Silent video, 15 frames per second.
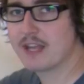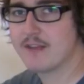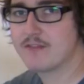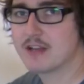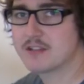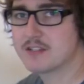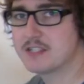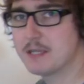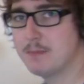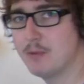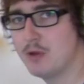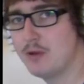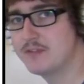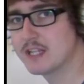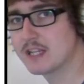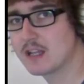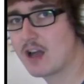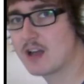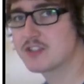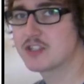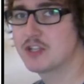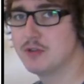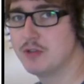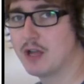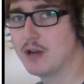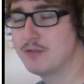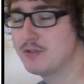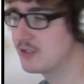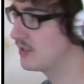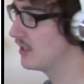Dave does is he moves the last two
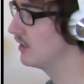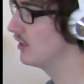notes, the